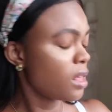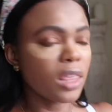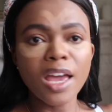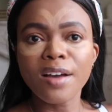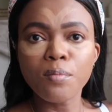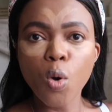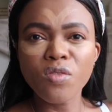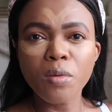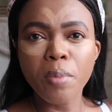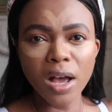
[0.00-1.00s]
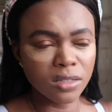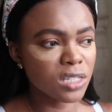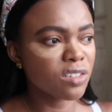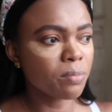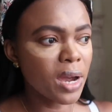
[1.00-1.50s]
they have more of a
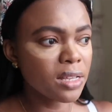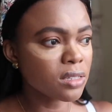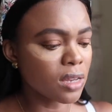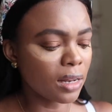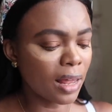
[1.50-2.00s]
positive mindset.